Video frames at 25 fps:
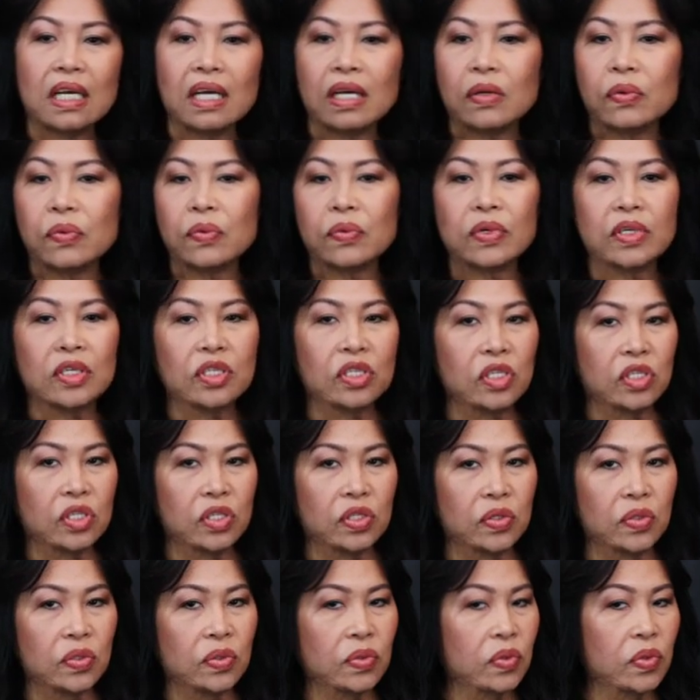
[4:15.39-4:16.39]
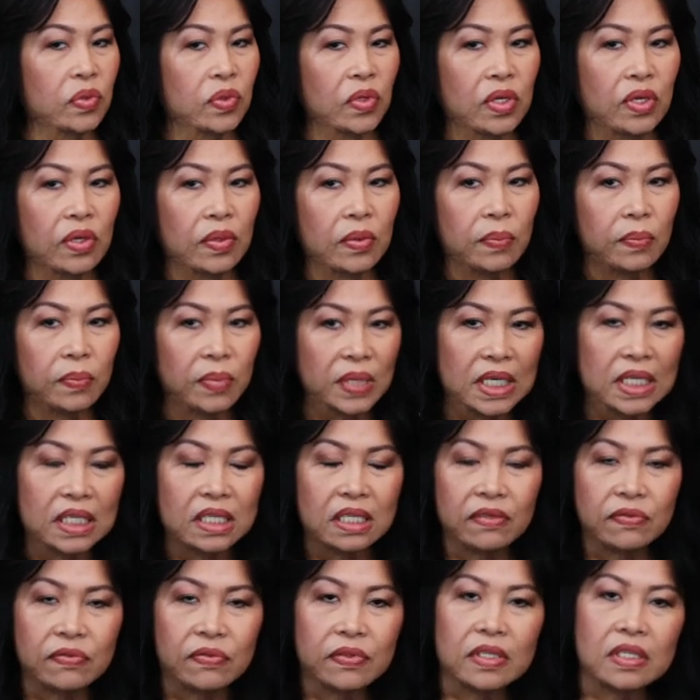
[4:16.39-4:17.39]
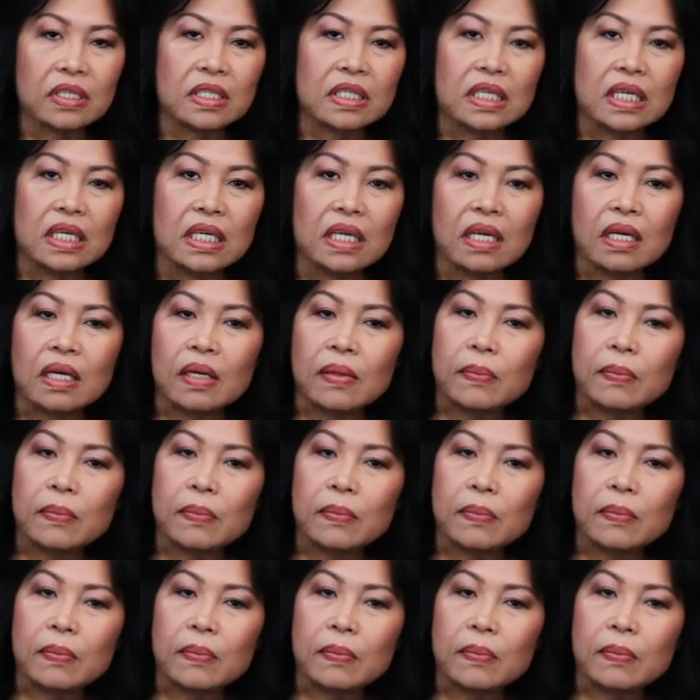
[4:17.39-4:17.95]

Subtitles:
I want to be differently,